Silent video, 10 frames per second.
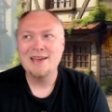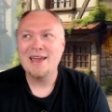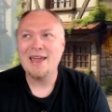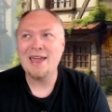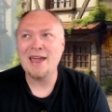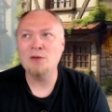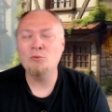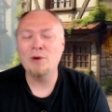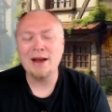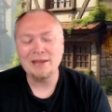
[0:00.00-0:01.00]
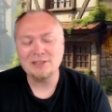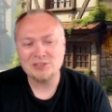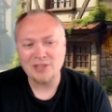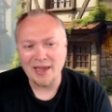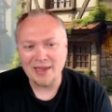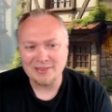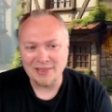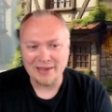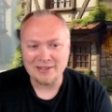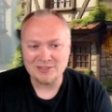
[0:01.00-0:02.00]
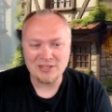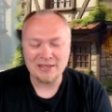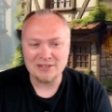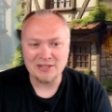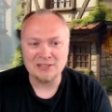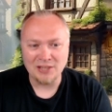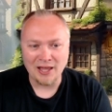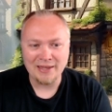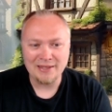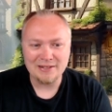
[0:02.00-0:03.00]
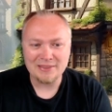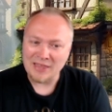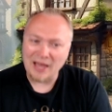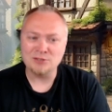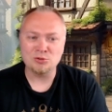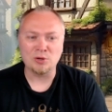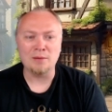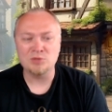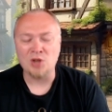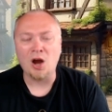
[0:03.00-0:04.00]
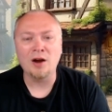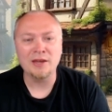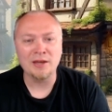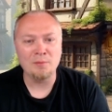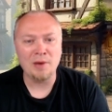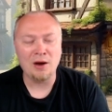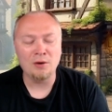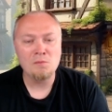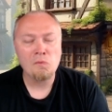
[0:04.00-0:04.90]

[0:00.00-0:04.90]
And when I say like D&D light, that's what I'm talking about.